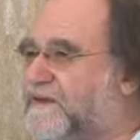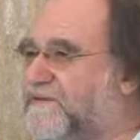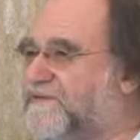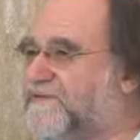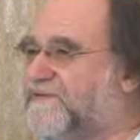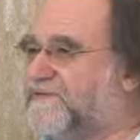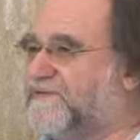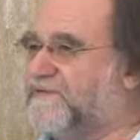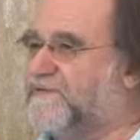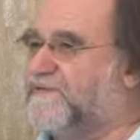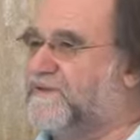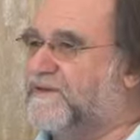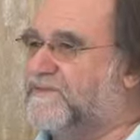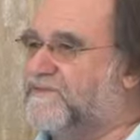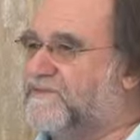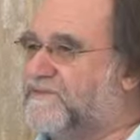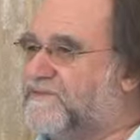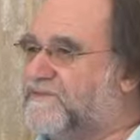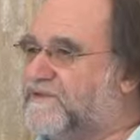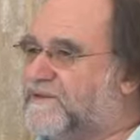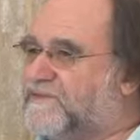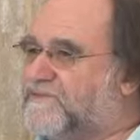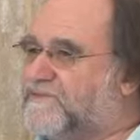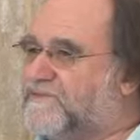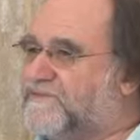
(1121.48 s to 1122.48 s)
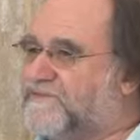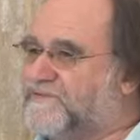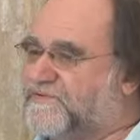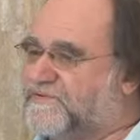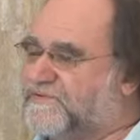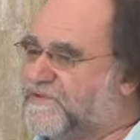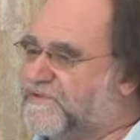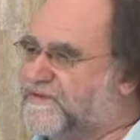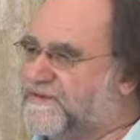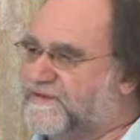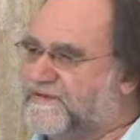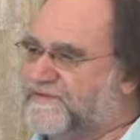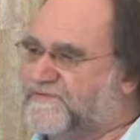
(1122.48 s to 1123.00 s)
And so in the
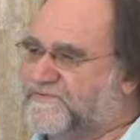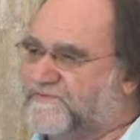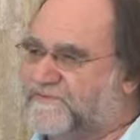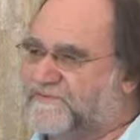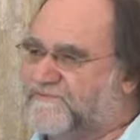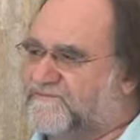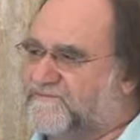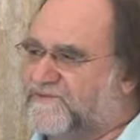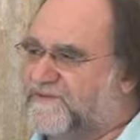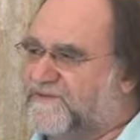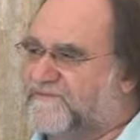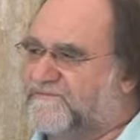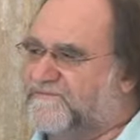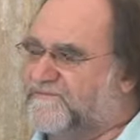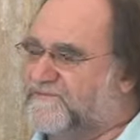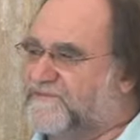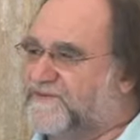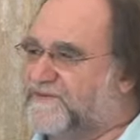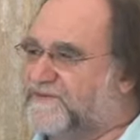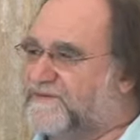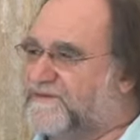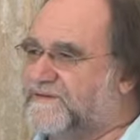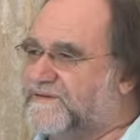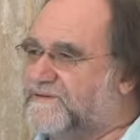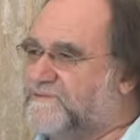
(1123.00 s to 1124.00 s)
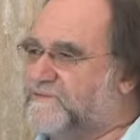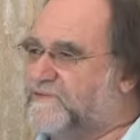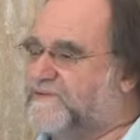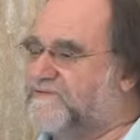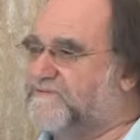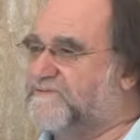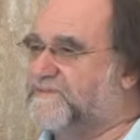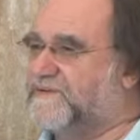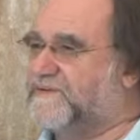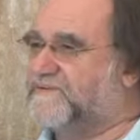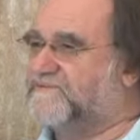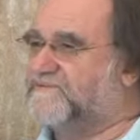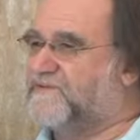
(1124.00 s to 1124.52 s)
3 years we've lived here,
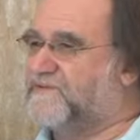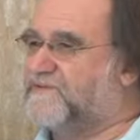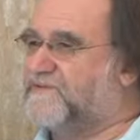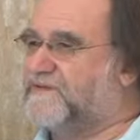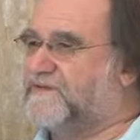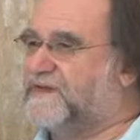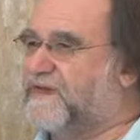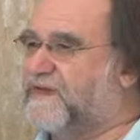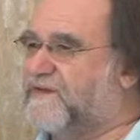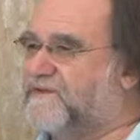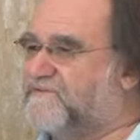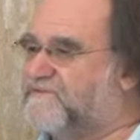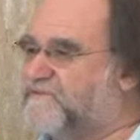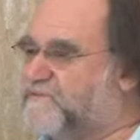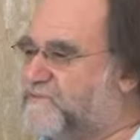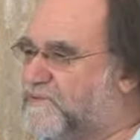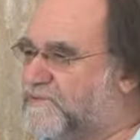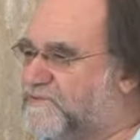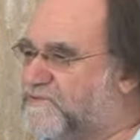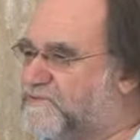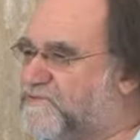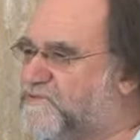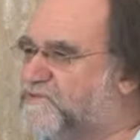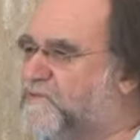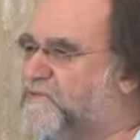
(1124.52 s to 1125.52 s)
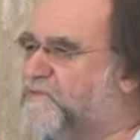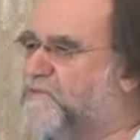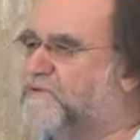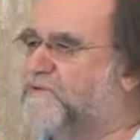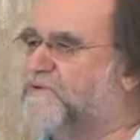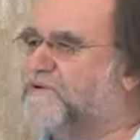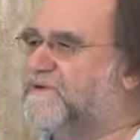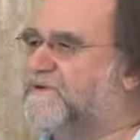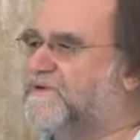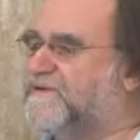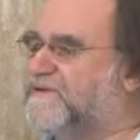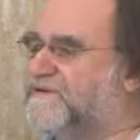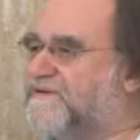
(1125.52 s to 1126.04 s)
we've been very careful with
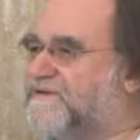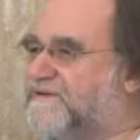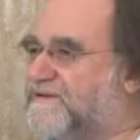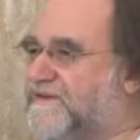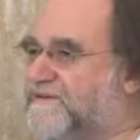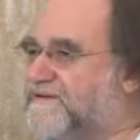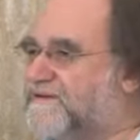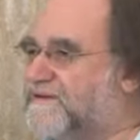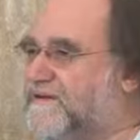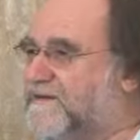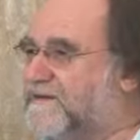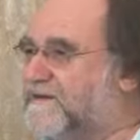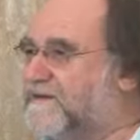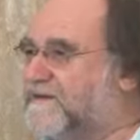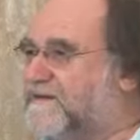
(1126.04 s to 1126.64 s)
noise and